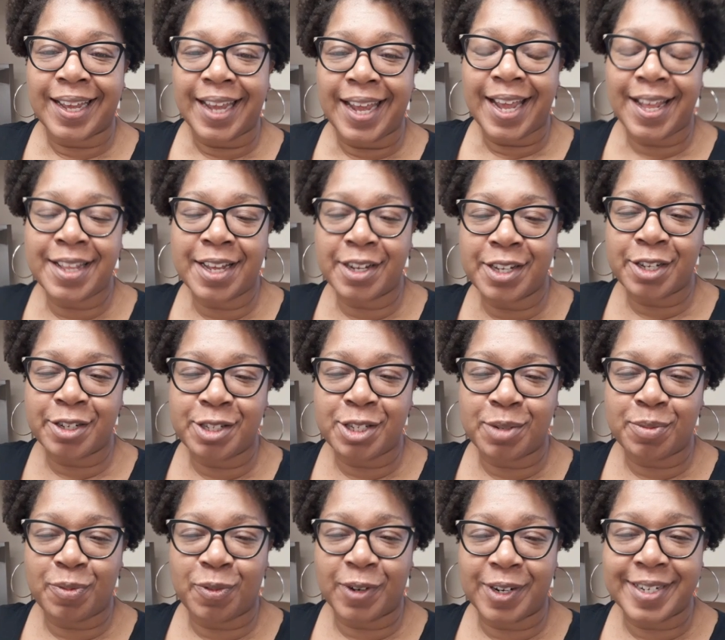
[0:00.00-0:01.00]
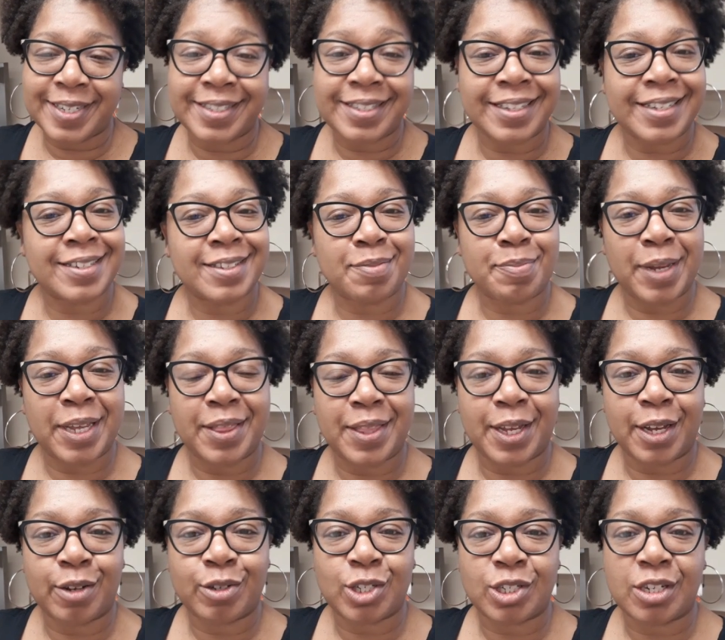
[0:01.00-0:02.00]
Hello YouTube friends, it's me
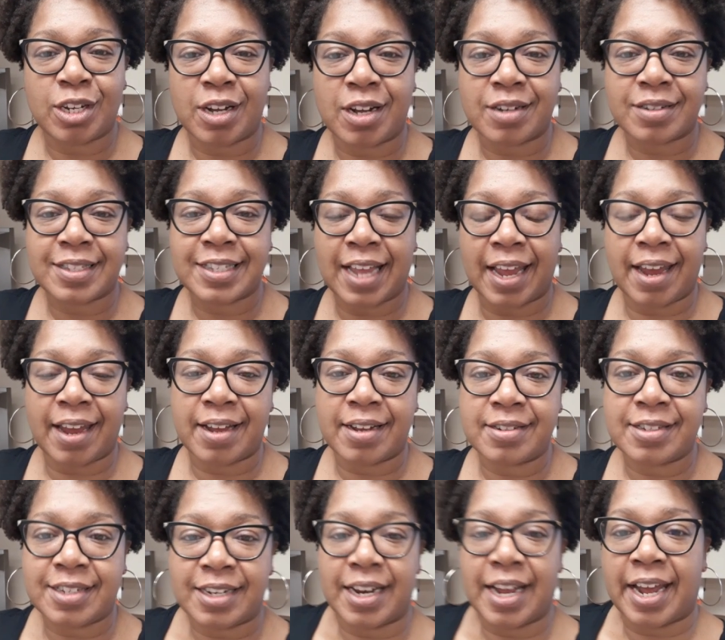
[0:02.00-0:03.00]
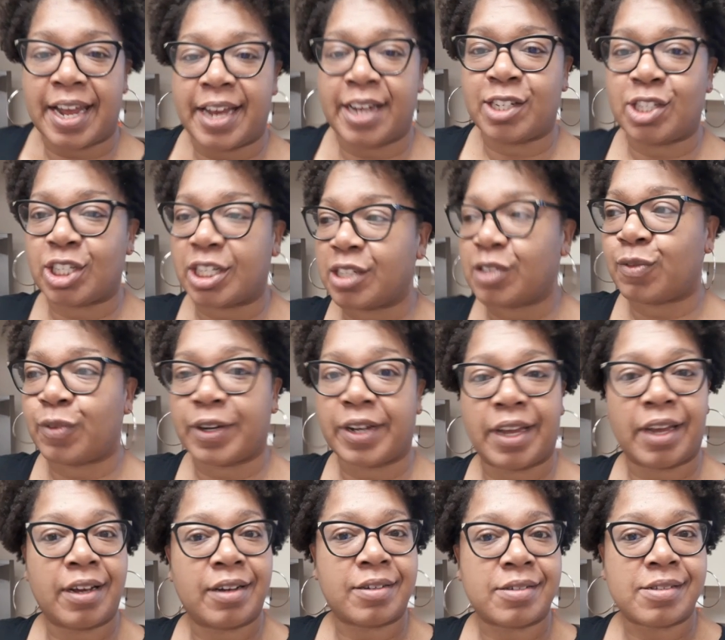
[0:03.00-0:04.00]
Theosha Talks and today, just for
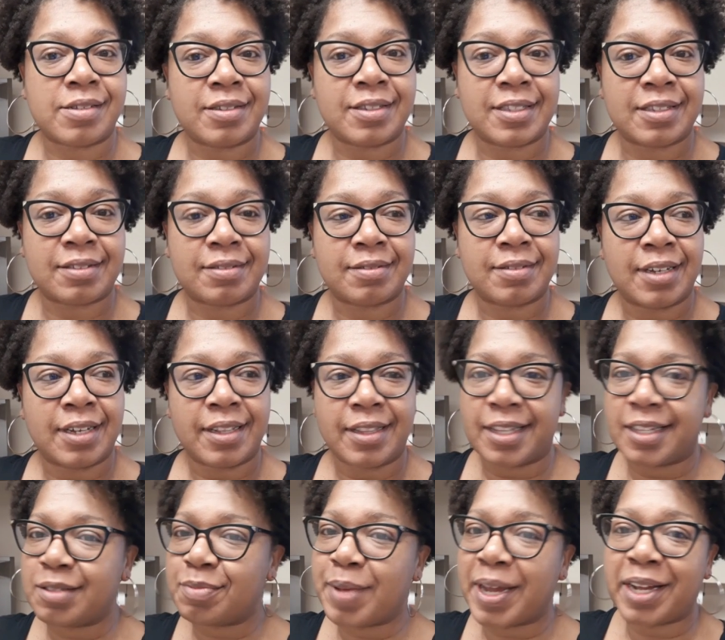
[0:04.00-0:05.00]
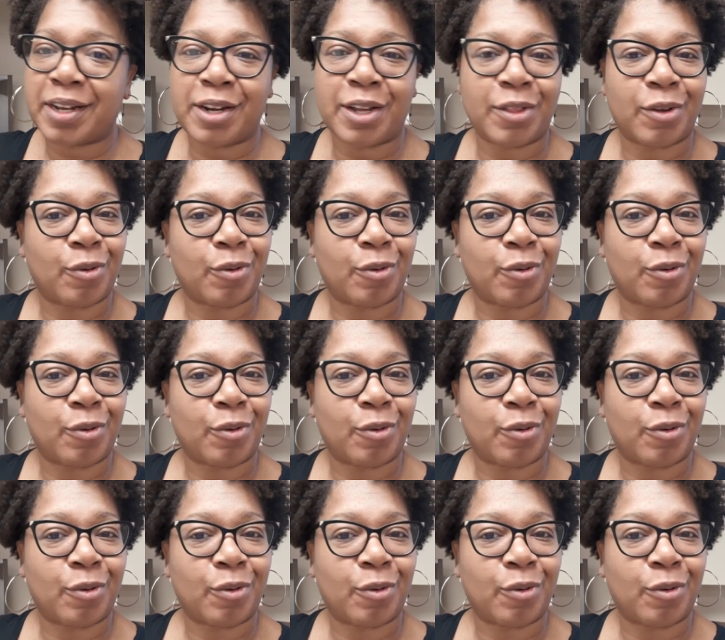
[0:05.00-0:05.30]
giggles, let's make another